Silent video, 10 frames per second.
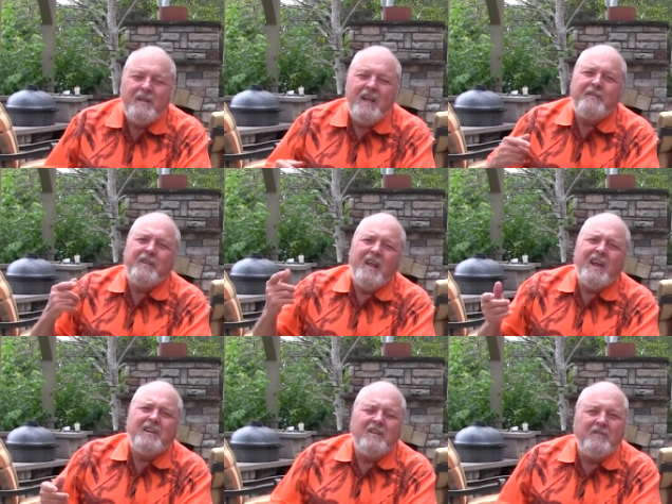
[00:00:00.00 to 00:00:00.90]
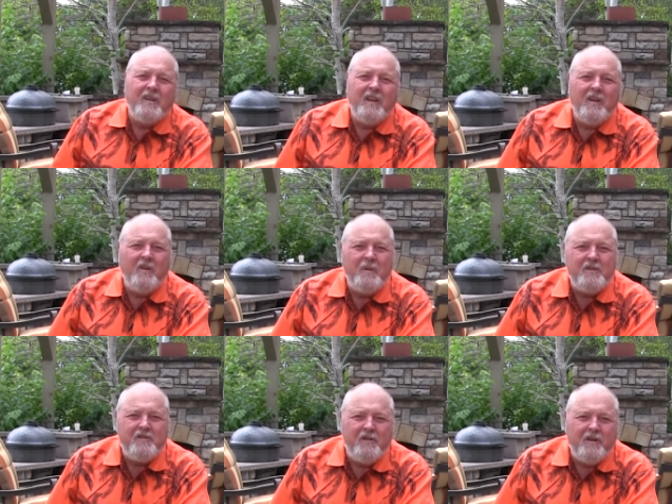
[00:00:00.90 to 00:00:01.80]
Now, if you like this video,
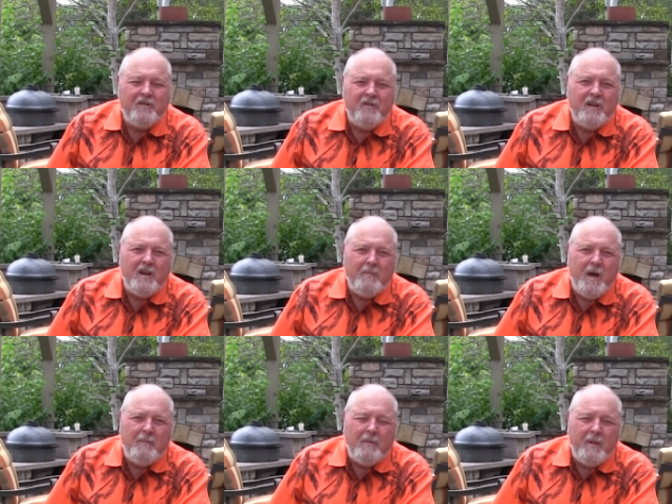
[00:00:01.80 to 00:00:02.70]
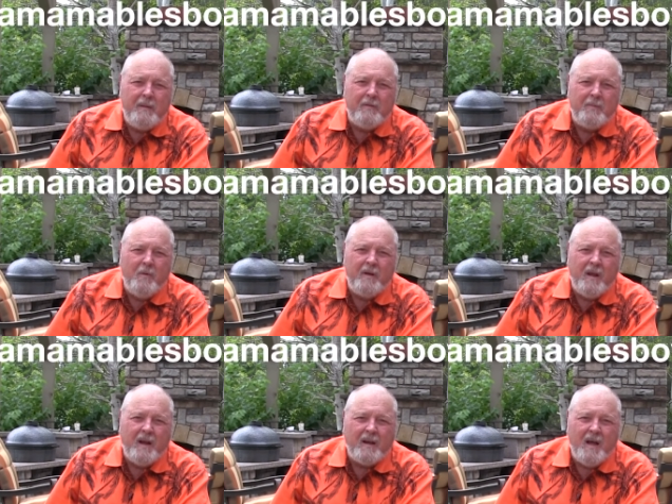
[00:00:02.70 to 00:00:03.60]
be sure to tune in to
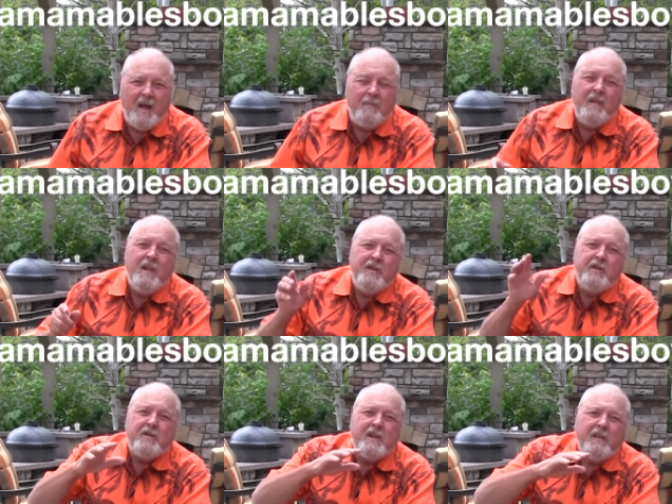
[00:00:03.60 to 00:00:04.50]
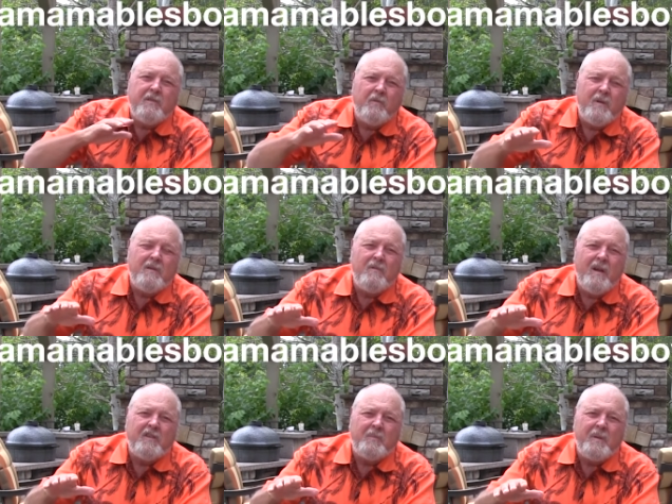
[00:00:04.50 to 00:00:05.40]
MamaMabelsBoy.com. You can get the written
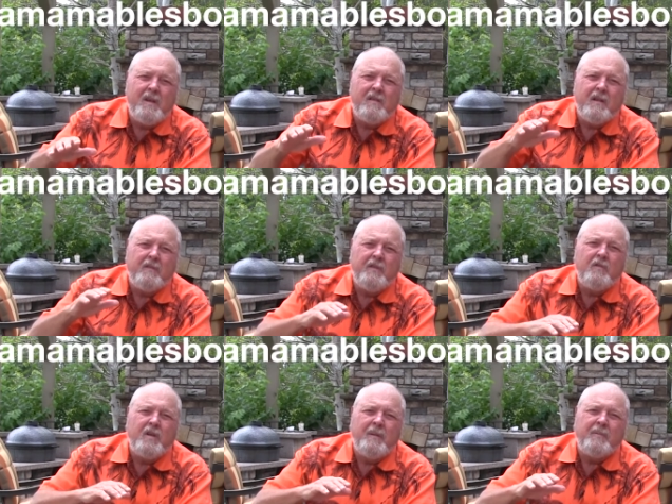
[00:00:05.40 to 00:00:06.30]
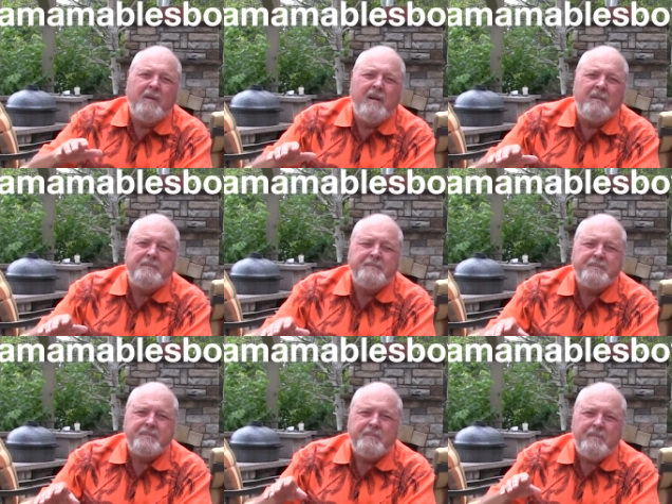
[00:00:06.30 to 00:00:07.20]
recipes and a few tips there,
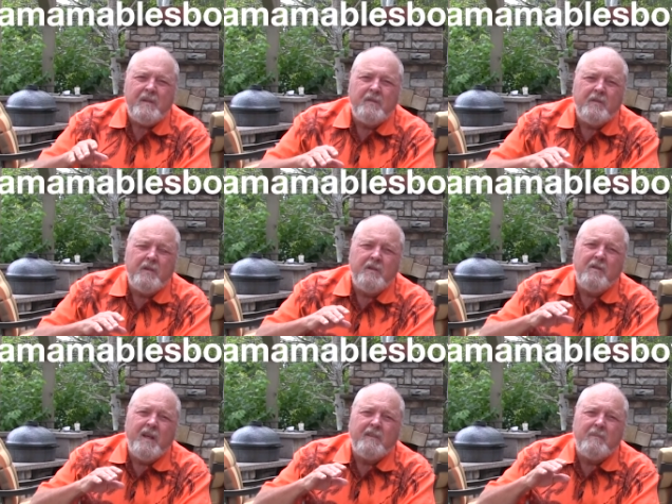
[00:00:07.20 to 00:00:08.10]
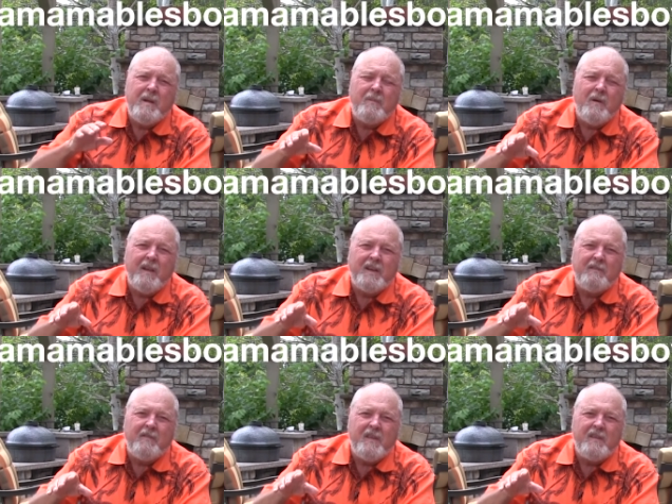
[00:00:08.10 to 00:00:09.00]
so you don't have to memorize
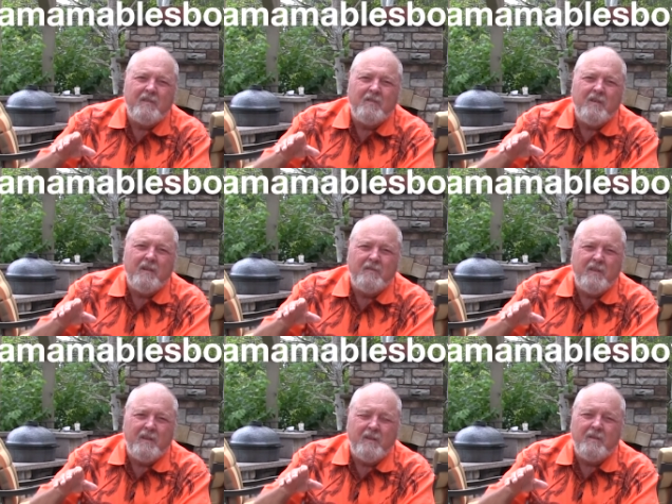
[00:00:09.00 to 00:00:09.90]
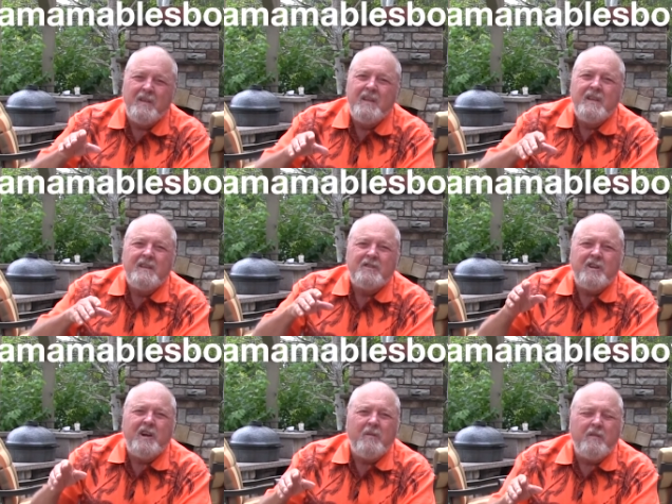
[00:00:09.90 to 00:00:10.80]
everything you saw in this video.
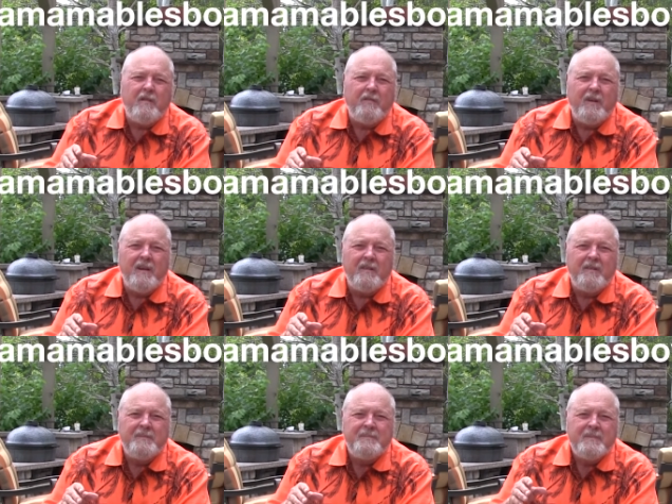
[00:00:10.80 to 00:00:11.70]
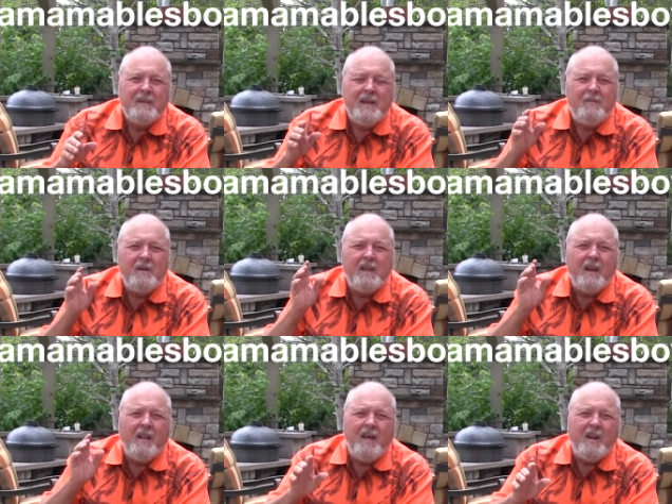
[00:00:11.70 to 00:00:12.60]
Share it with your friends. I want to
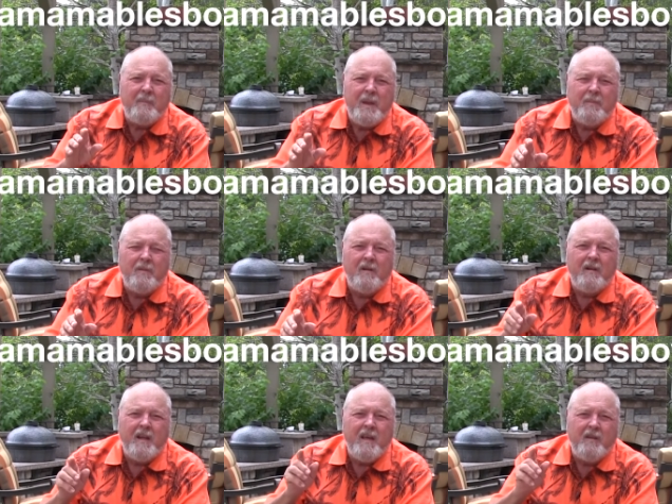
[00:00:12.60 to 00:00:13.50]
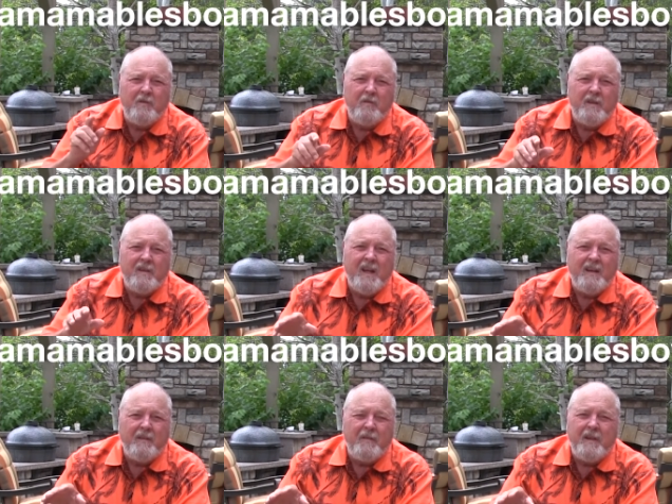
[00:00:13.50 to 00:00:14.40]
get a lot of people learning how to do these
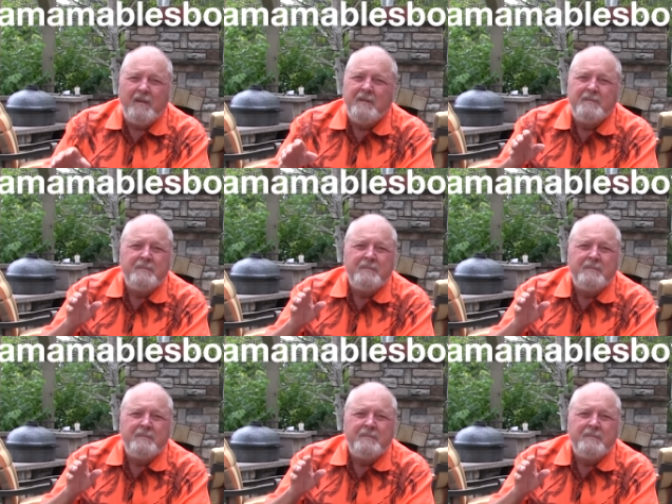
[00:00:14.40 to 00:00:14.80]
kinds of things.